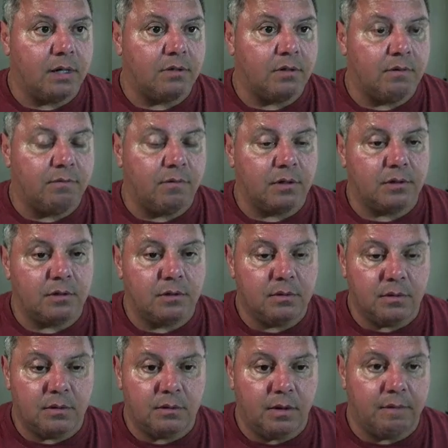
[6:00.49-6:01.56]
to your faucet.
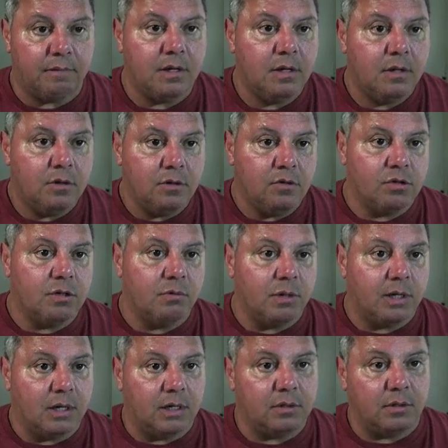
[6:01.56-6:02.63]
However, usually we connect